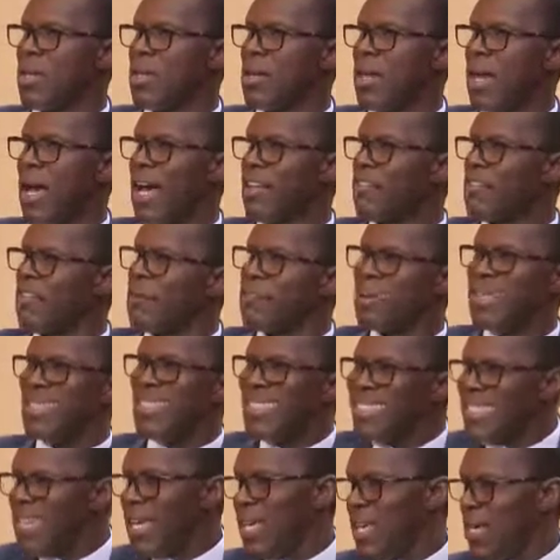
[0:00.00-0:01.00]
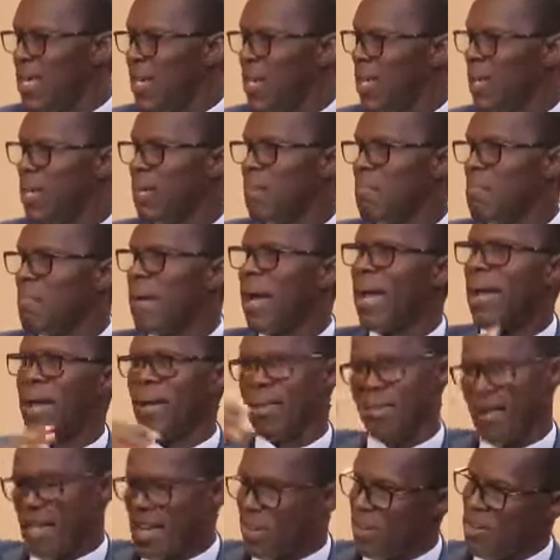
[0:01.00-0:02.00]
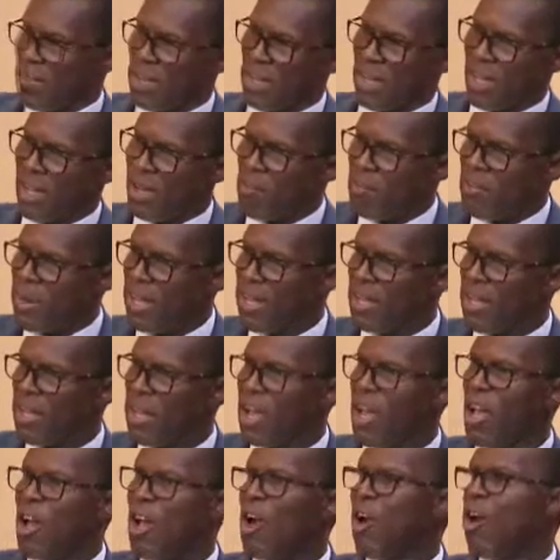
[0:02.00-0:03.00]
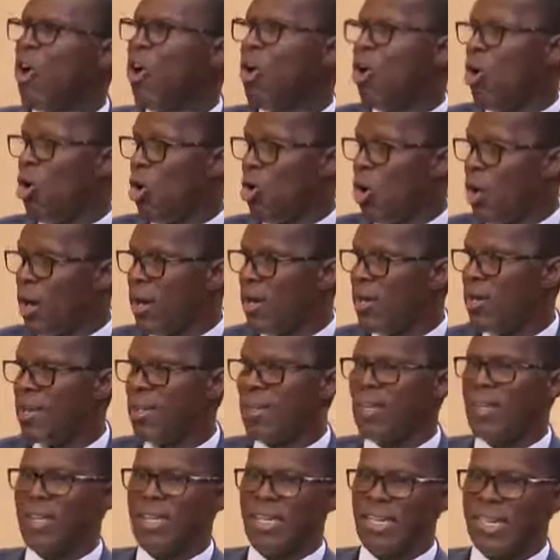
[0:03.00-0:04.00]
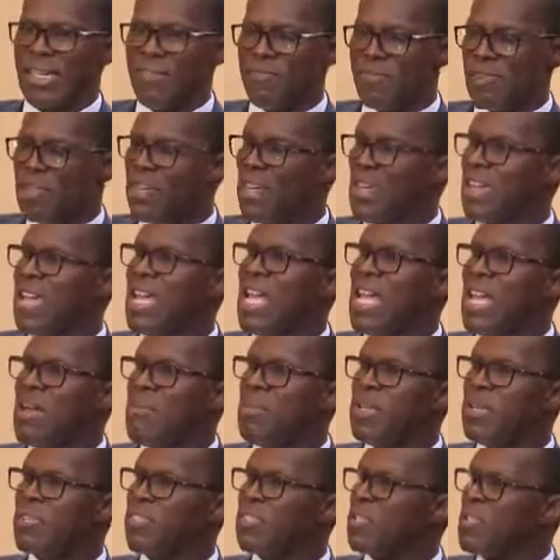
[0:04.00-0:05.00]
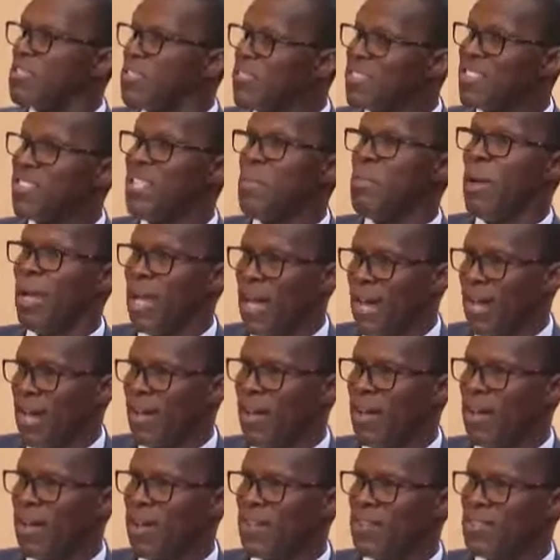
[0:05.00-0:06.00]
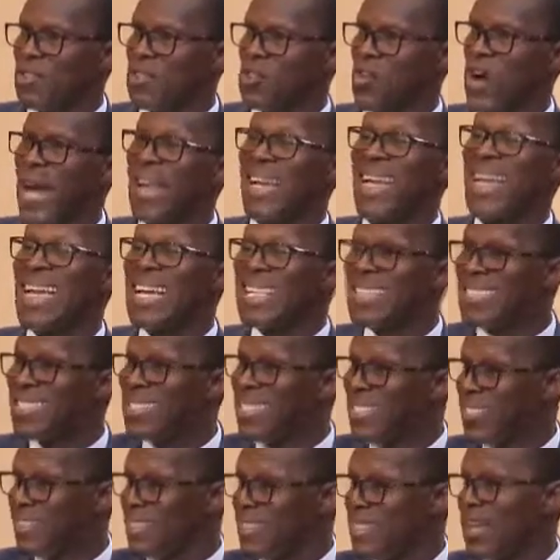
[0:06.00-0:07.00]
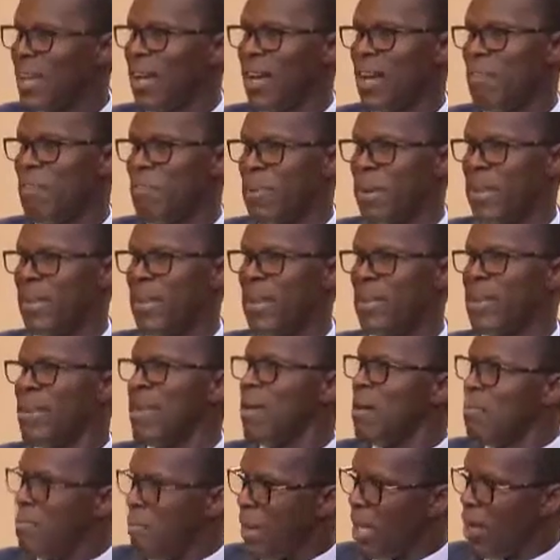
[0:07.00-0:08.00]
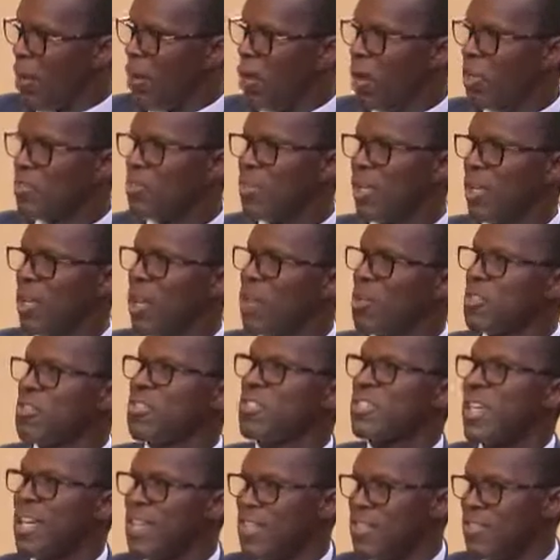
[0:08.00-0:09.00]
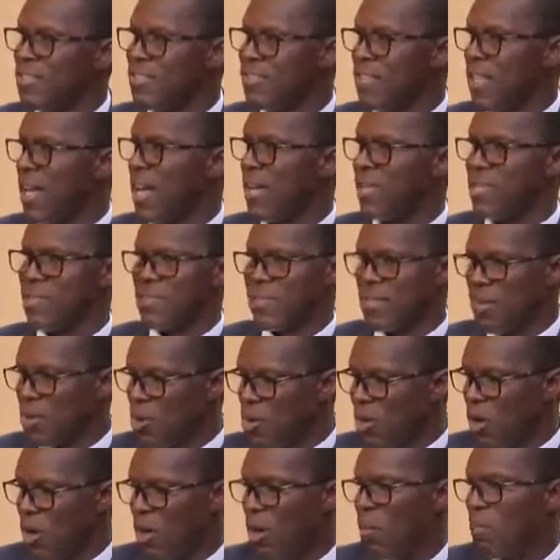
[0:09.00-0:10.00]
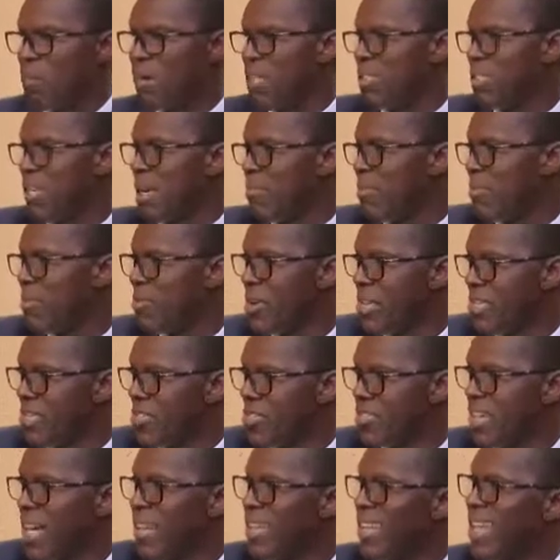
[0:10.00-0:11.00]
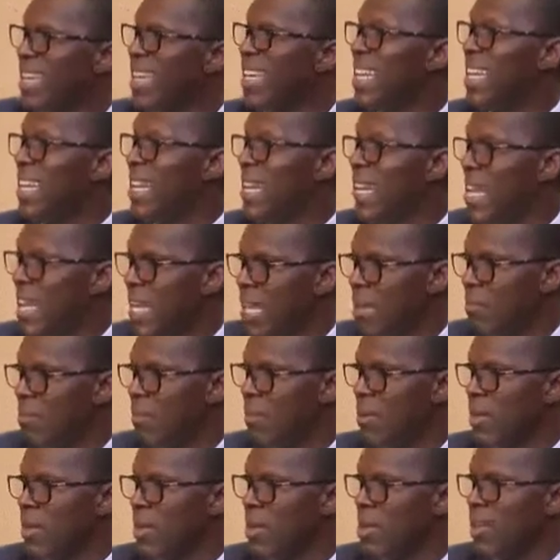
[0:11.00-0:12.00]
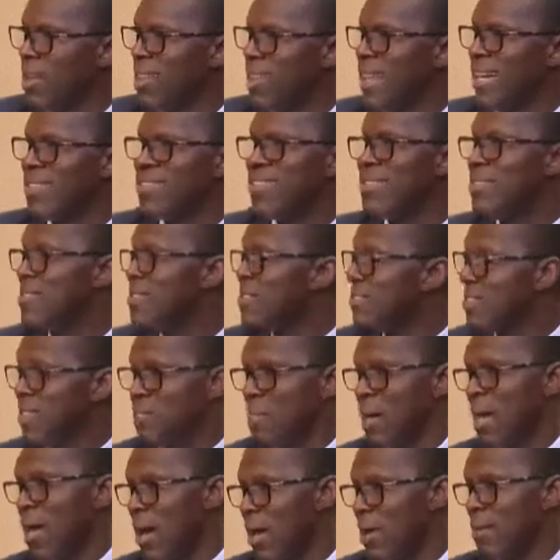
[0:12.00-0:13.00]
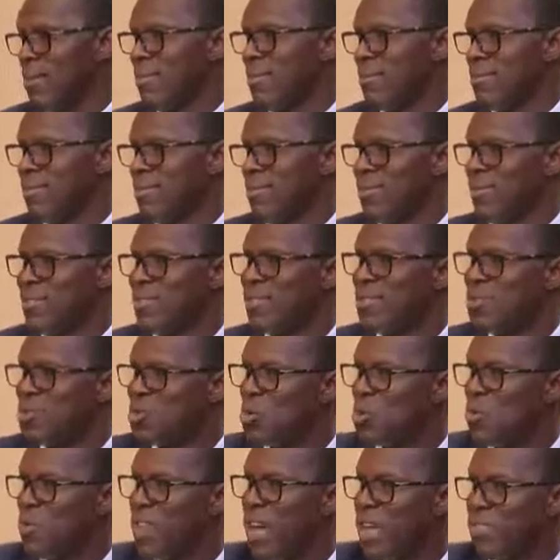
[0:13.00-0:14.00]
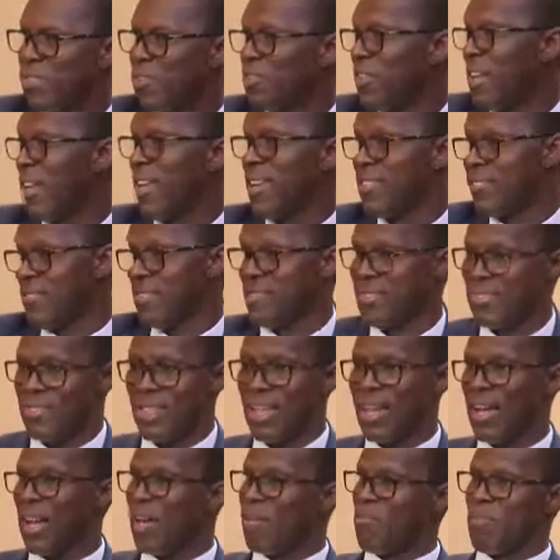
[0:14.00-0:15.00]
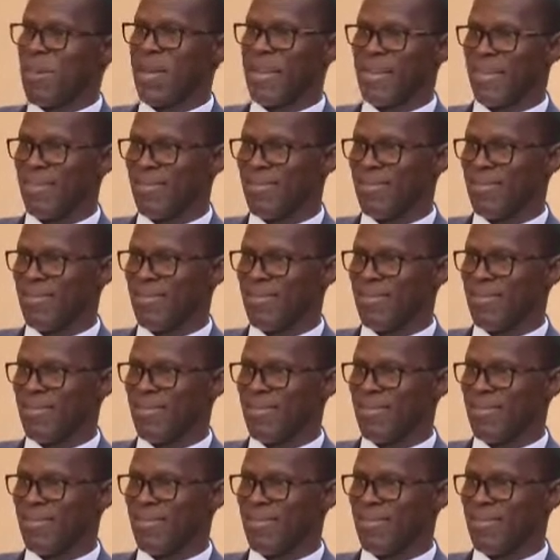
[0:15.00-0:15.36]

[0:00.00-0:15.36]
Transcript: has not been taken by another company or if the name is not similar to an existing company. Because the law says that no company shall be registered in a name that is similar to that of an existing company.